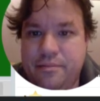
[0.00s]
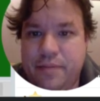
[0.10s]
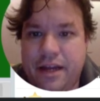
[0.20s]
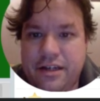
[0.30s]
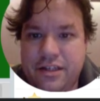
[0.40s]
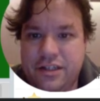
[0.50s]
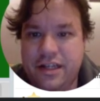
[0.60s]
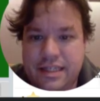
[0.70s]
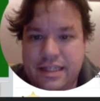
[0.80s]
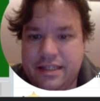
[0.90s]
beginner's
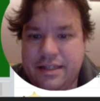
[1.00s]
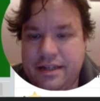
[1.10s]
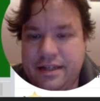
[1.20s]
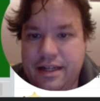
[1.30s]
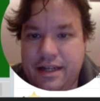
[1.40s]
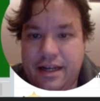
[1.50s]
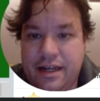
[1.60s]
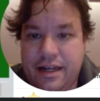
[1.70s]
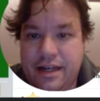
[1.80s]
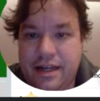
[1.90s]
lessons.
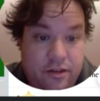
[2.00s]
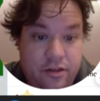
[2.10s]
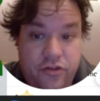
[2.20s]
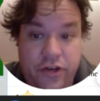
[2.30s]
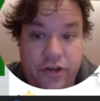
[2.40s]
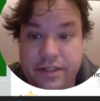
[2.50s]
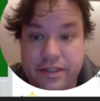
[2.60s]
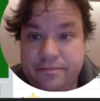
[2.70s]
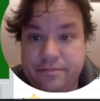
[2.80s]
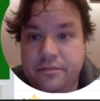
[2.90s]
Let's counter tricks.
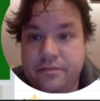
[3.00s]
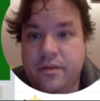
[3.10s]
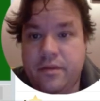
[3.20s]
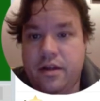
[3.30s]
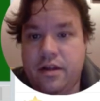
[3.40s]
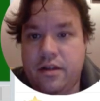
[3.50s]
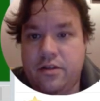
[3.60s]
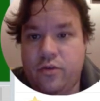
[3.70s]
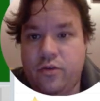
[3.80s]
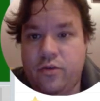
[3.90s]

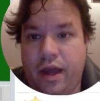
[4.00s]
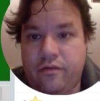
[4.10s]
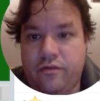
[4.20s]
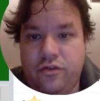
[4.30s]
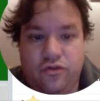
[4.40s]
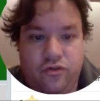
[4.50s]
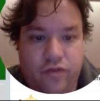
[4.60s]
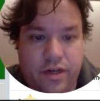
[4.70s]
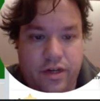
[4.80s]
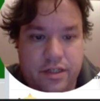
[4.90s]
So we have 2
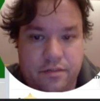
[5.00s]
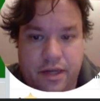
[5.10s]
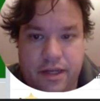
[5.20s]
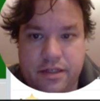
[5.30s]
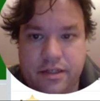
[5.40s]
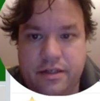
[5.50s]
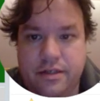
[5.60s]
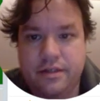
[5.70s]
tricks in spades,